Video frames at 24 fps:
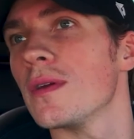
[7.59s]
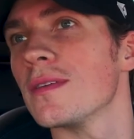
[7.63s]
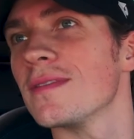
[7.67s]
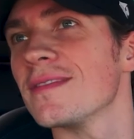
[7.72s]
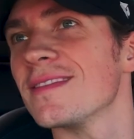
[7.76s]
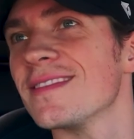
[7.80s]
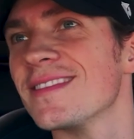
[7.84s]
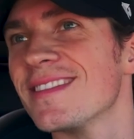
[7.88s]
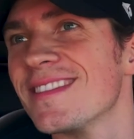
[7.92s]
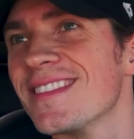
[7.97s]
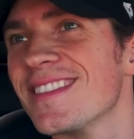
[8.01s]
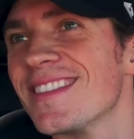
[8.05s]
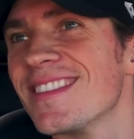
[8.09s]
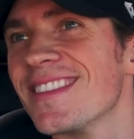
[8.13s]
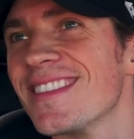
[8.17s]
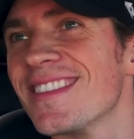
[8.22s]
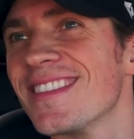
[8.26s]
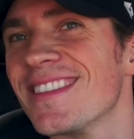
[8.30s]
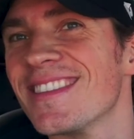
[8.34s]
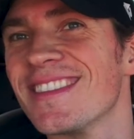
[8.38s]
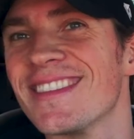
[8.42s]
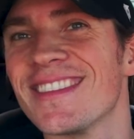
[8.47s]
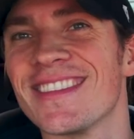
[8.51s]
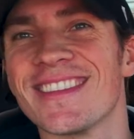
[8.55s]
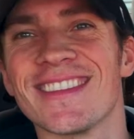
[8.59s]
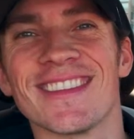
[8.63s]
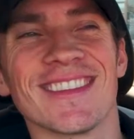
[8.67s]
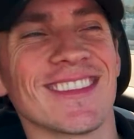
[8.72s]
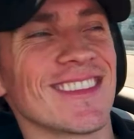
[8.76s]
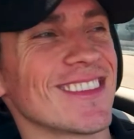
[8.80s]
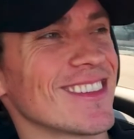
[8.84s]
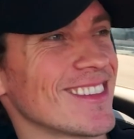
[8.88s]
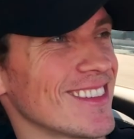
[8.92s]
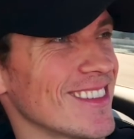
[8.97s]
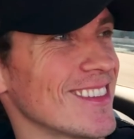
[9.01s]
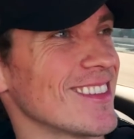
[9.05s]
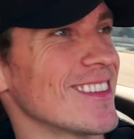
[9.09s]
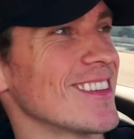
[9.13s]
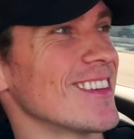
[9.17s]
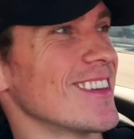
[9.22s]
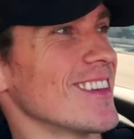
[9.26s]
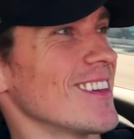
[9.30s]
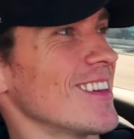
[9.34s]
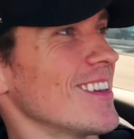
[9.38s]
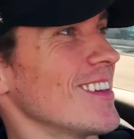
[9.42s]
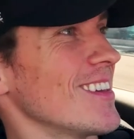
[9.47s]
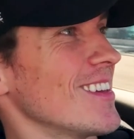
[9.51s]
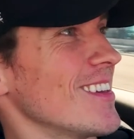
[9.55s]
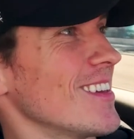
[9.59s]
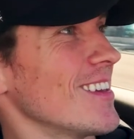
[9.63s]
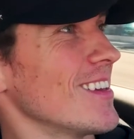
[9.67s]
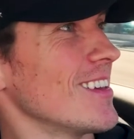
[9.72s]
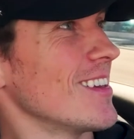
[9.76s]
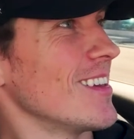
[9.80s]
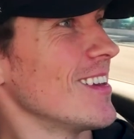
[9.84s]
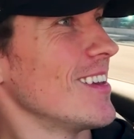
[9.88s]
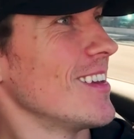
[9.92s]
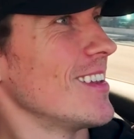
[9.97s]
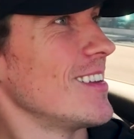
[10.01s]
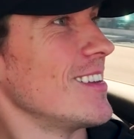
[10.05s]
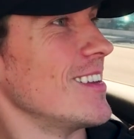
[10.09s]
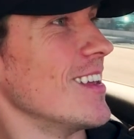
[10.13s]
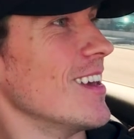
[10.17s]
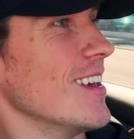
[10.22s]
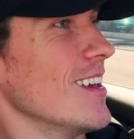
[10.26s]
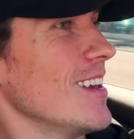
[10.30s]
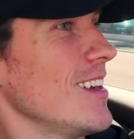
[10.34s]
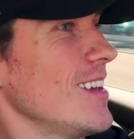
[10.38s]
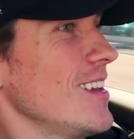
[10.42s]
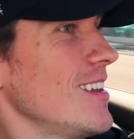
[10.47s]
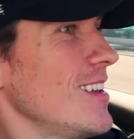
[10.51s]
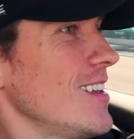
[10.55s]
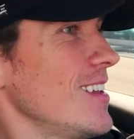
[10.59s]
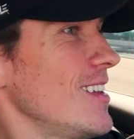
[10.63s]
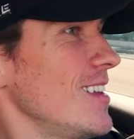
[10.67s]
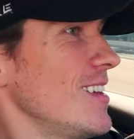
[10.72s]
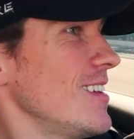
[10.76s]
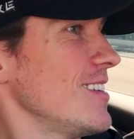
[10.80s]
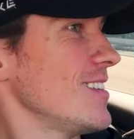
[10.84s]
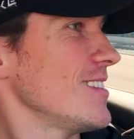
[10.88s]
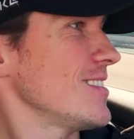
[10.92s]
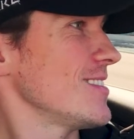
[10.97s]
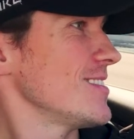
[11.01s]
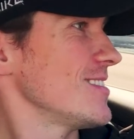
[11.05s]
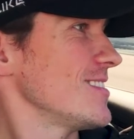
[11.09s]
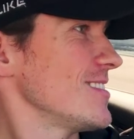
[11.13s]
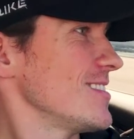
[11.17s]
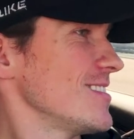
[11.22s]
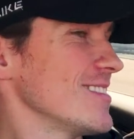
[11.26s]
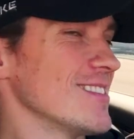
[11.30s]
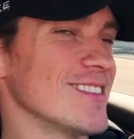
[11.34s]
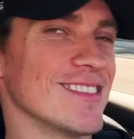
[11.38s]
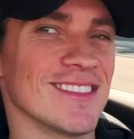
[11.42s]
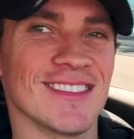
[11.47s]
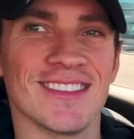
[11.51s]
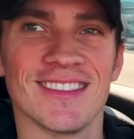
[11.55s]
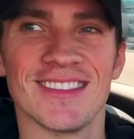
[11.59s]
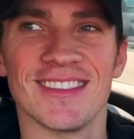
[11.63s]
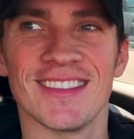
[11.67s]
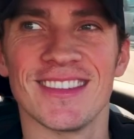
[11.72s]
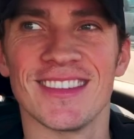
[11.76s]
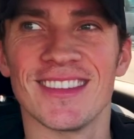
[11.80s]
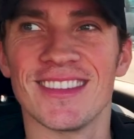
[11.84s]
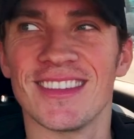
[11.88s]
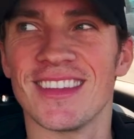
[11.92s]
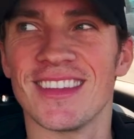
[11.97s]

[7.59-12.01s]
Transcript: What a gorgeous day on my way to work. And what should I be getting